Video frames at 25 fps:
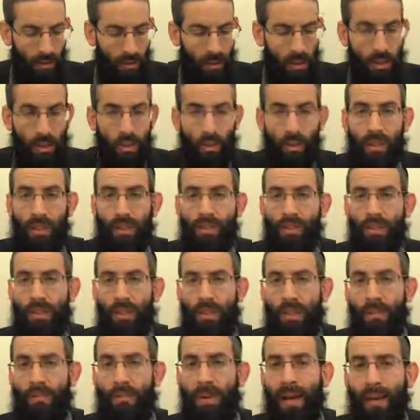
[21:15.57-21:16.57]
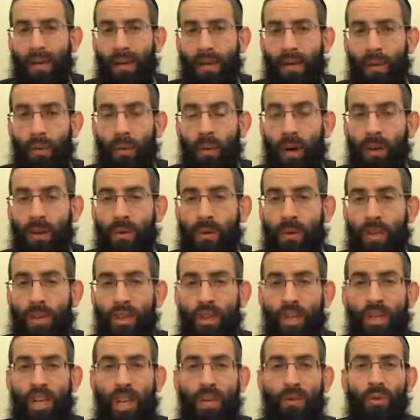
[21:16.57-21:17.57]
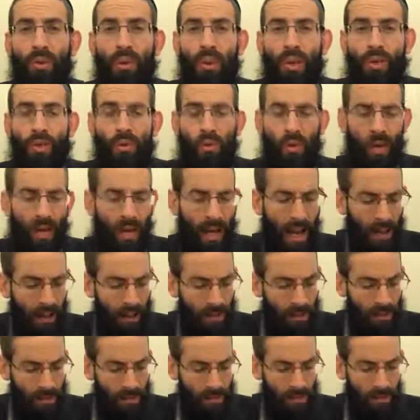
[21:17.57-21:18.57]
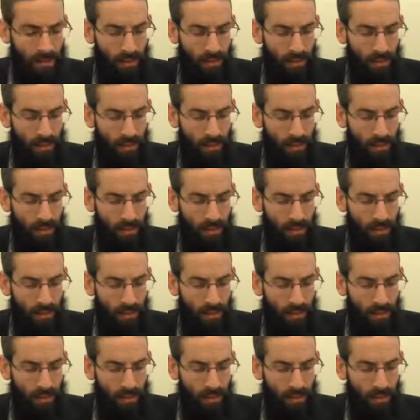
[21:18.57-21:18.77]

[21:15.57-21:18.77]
So what difference does it make whether it's shtei ruchos or ruchachas?